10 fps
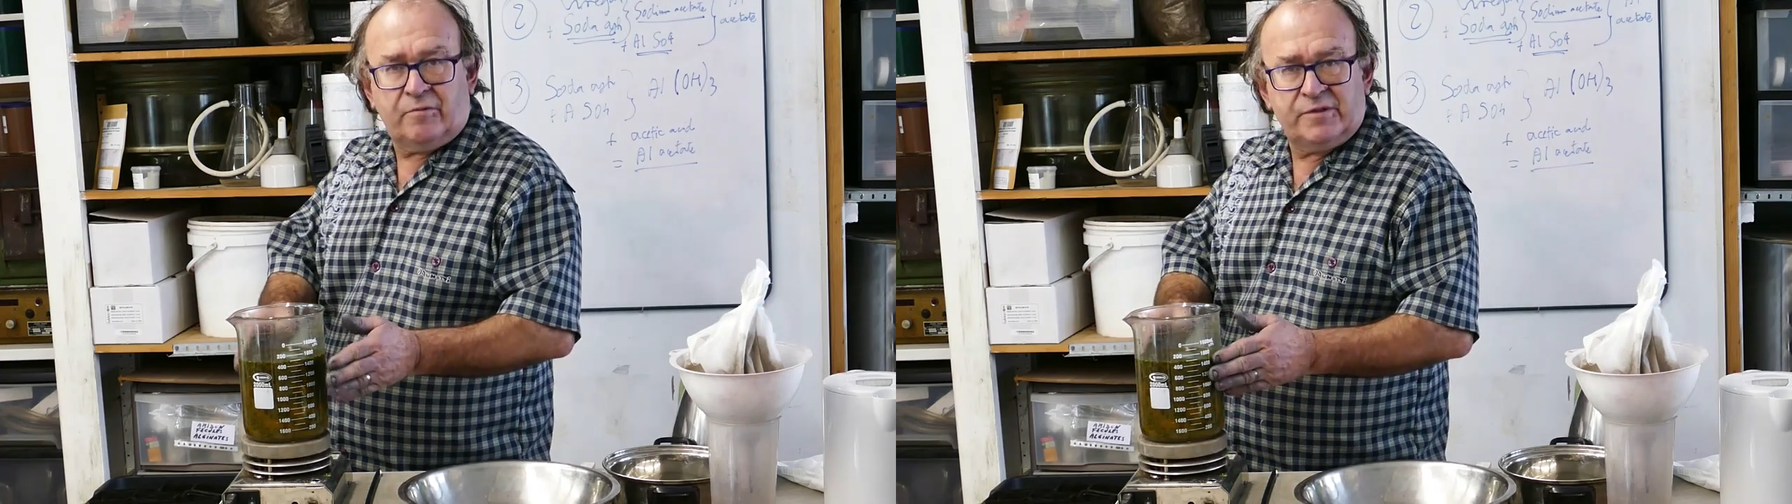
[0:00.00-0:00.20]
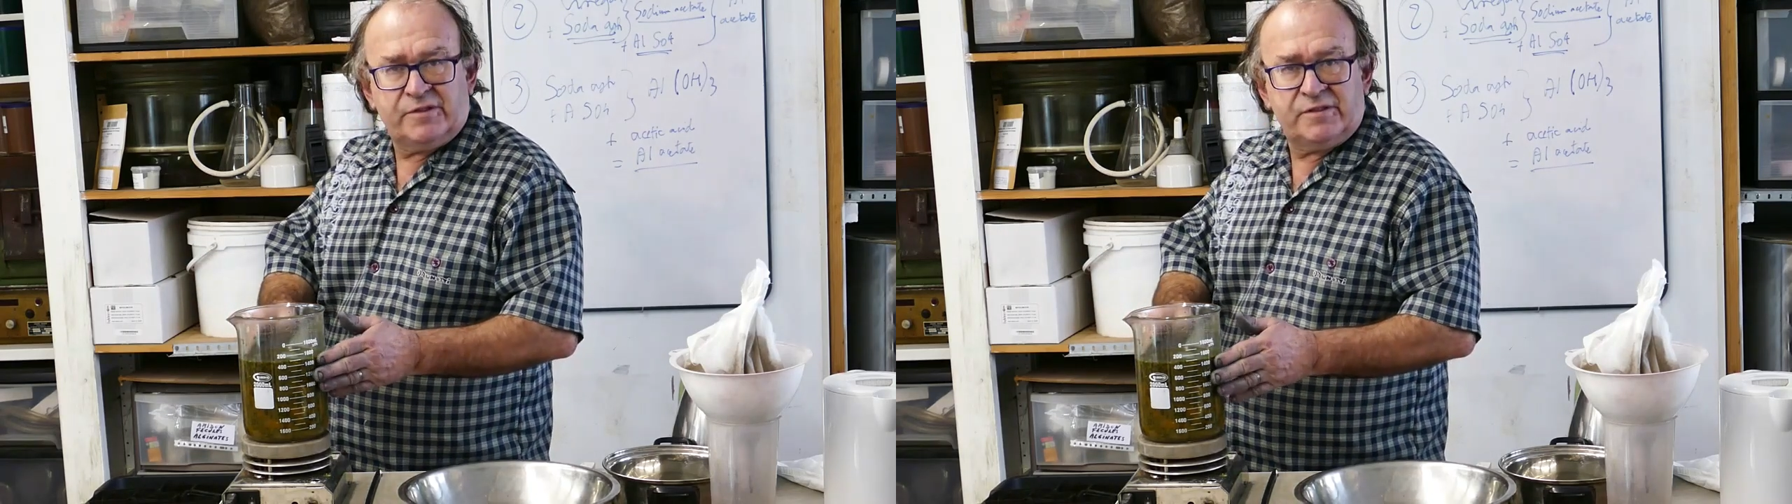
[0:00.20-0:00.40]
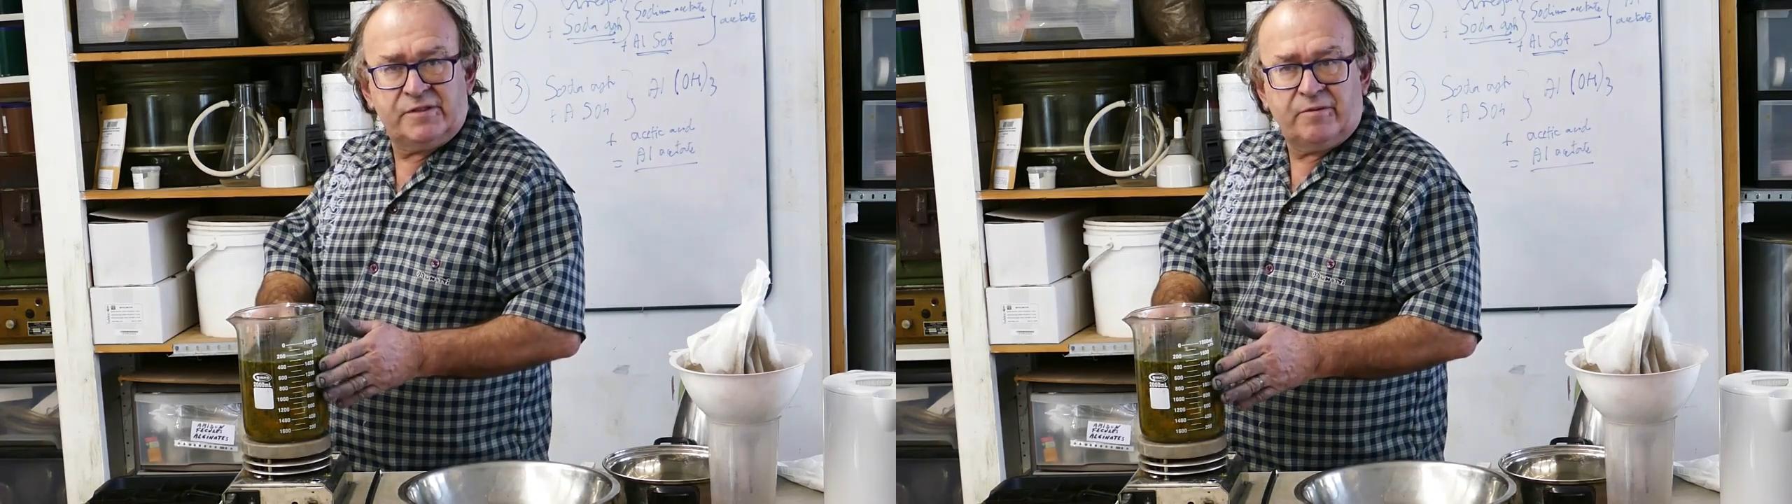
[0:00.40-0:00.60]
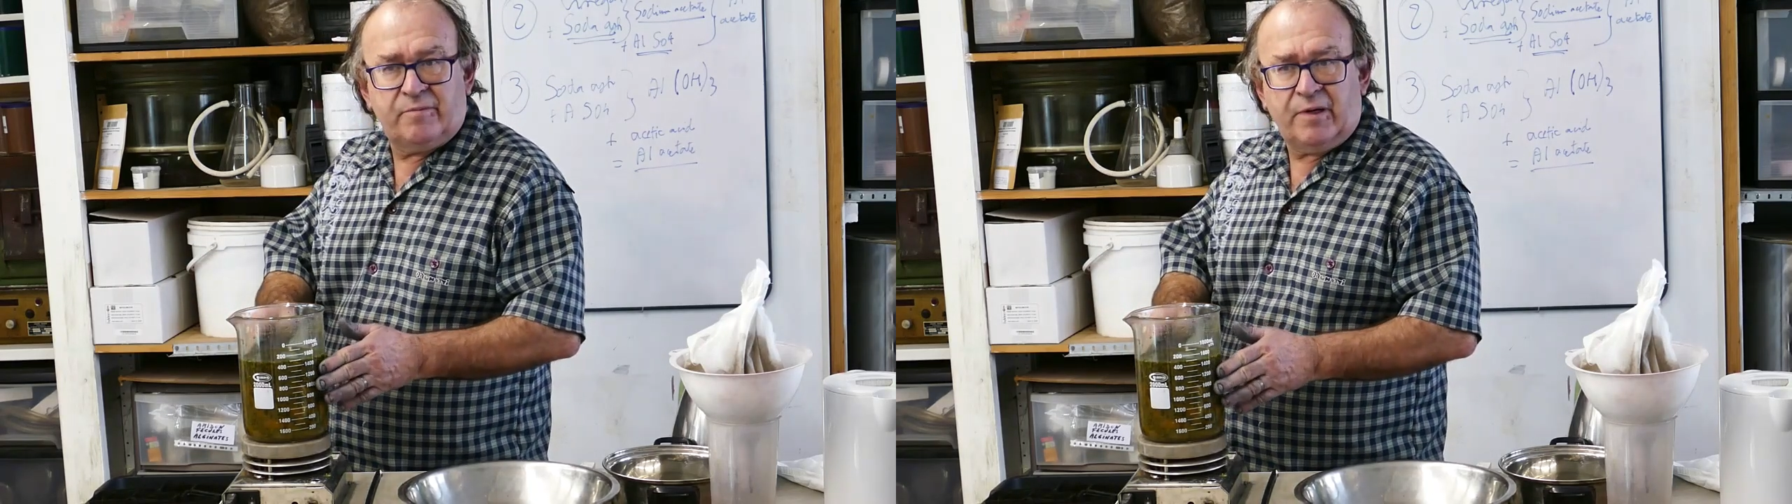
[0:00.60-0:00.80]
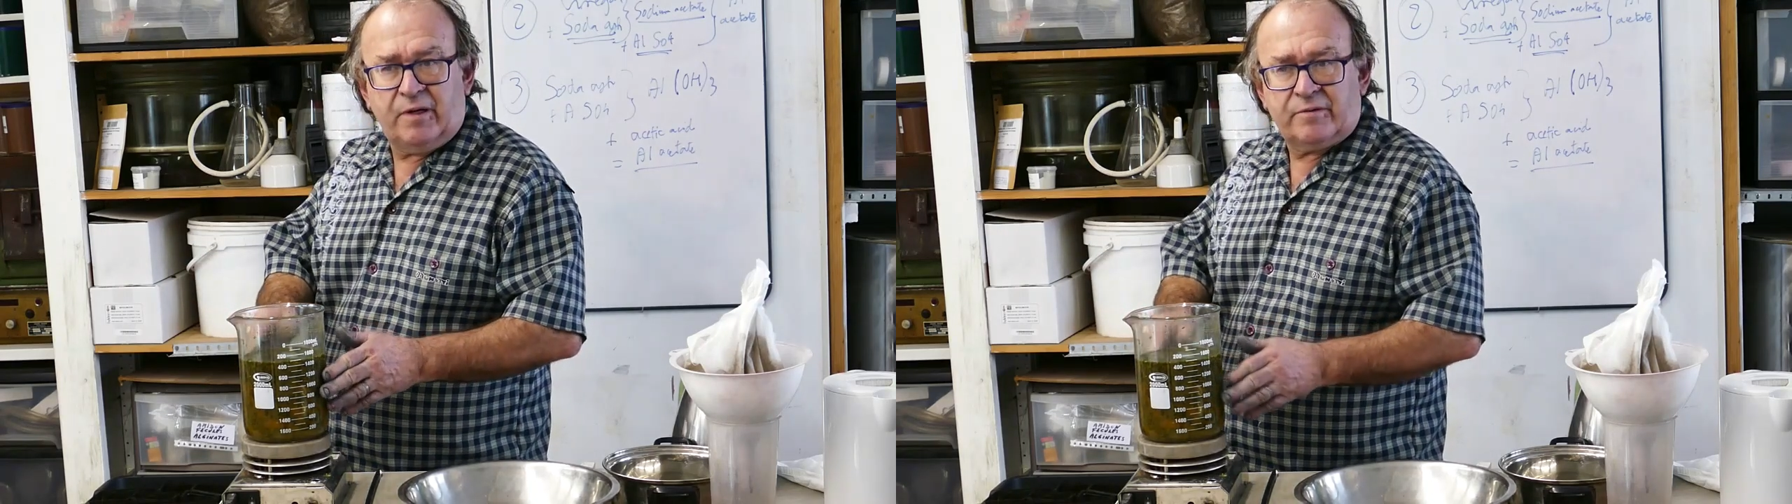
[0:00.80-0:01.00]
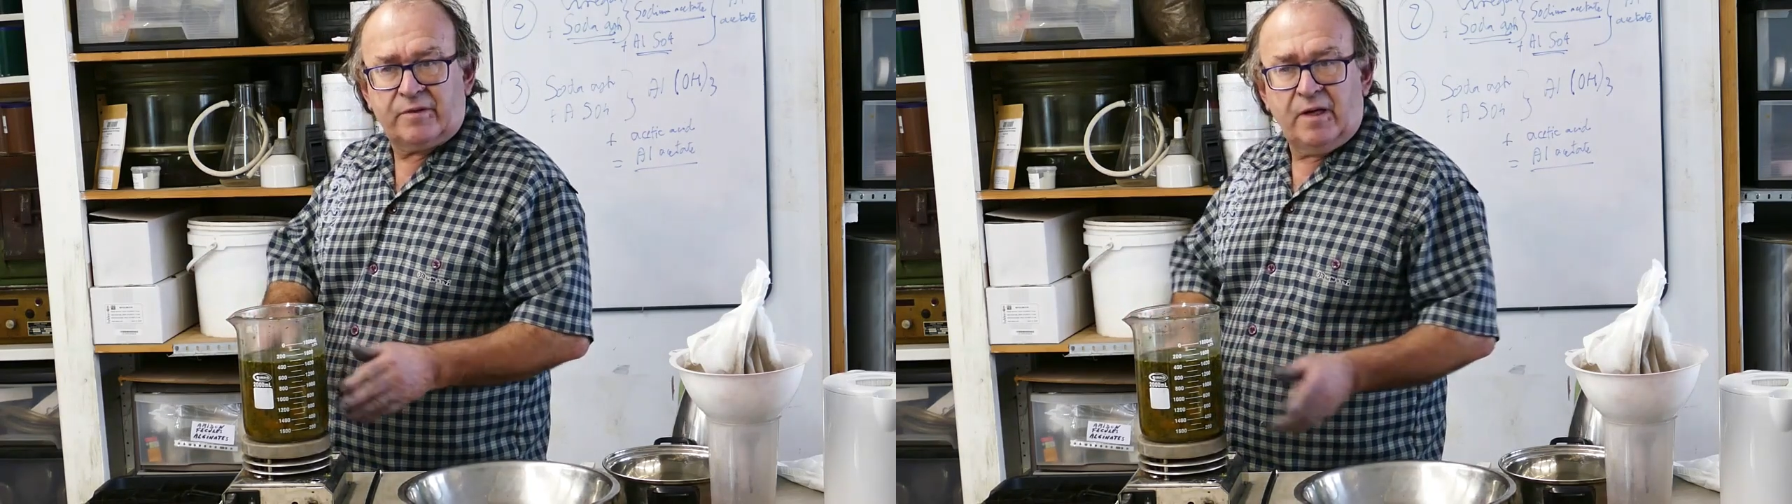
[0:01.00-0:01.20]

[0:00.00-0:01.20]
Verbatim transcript: which is in the plant,